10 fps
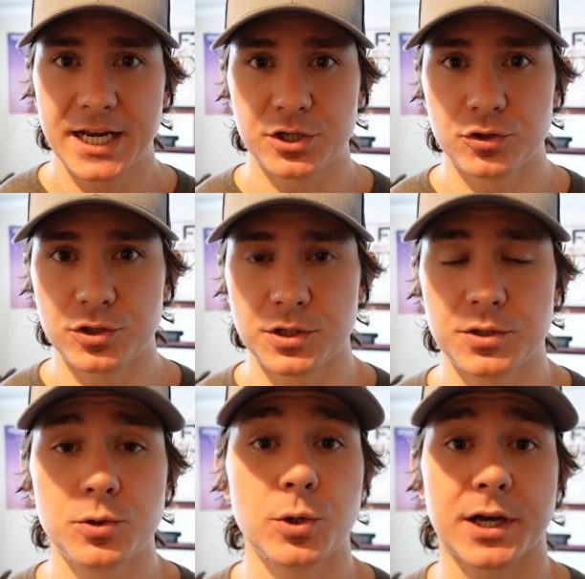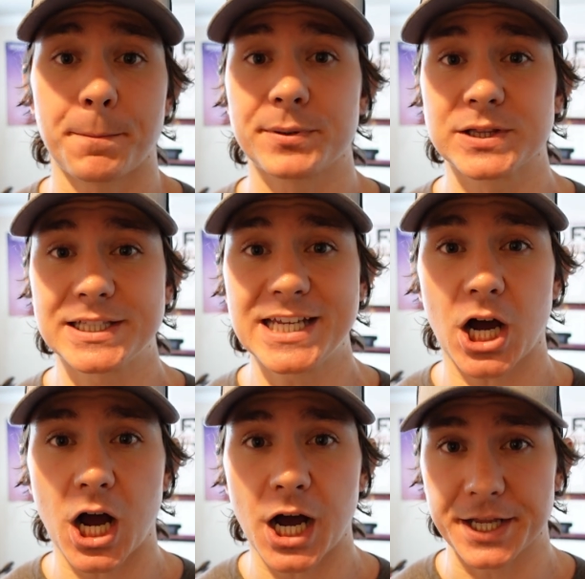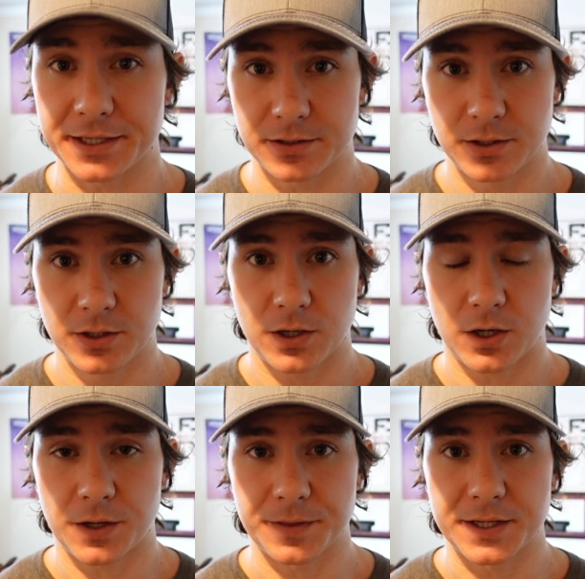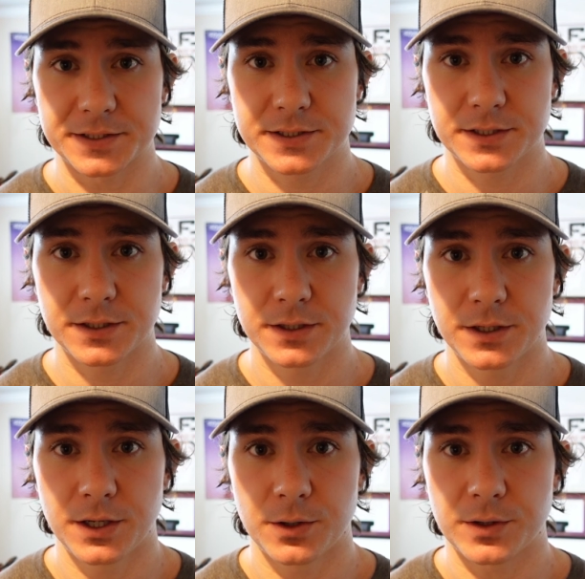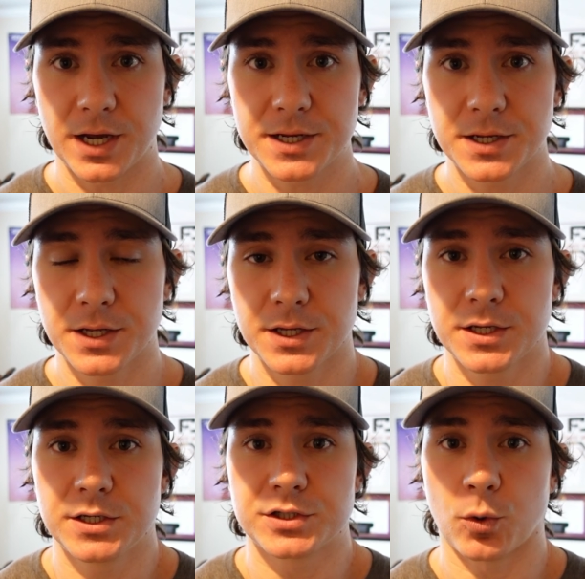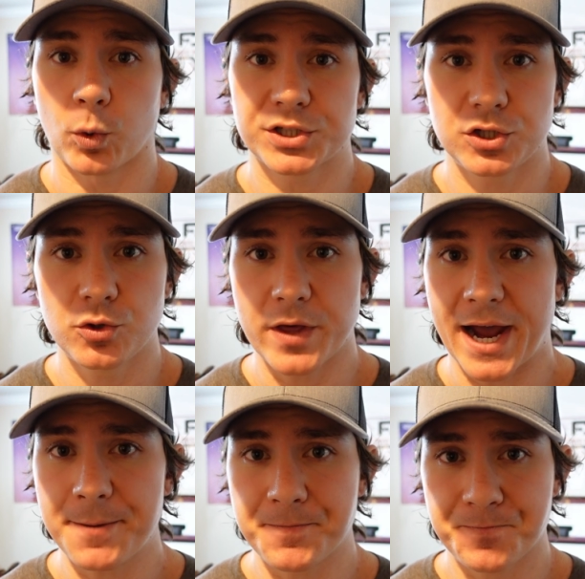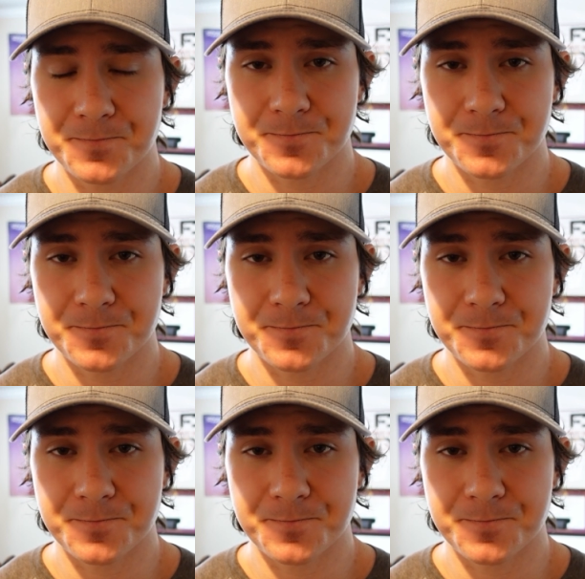You need to do a complete audit on this, okay? So once you do that,